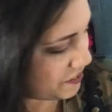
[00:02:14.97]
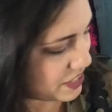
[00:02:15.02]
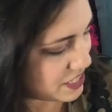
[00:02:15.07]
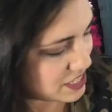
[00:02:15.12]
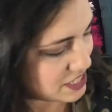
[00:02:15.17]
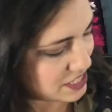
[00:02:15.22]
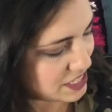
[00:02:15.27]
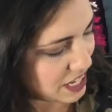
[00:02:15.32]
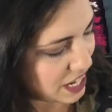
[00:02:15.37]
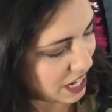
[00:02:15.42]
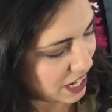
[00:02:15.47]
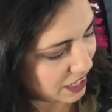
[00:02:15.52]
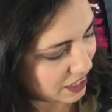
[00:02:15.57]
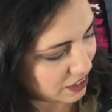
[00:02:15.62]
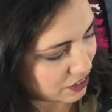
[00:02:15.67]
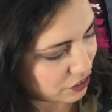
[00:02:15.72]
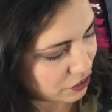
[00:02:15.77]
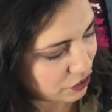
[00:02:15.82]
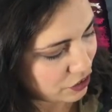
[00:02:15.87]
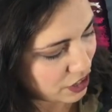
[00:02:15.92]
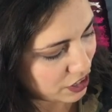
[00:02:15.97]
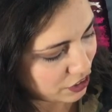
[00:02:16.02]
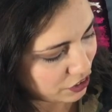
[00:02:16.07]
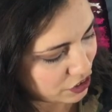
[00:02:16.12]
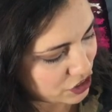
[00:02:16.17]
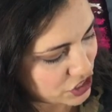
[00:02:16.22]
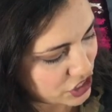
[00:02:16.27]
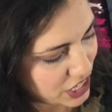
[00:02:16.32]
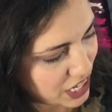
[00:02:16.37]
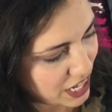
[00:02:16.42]
a snack a Cracker
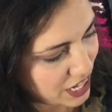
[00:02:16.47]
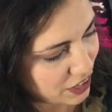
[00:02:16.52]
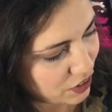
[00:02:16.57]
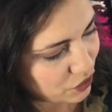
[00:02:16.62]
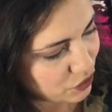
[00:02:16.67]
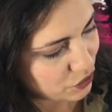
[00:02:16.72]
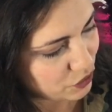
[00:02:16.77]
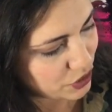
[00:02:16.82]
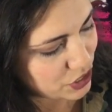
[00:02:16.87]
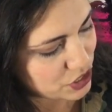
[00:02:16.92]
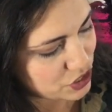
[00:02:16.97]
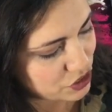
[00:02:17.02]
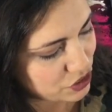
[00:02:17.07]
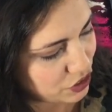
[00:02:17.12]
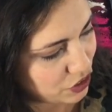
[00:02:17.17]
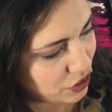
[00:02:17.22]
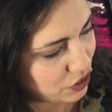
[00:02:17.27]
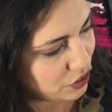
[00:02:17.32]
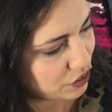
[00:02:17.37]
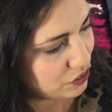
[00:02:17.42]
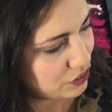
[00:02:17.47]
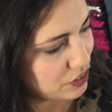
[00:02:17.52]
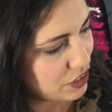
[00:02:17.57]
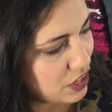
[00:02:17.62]
Jack original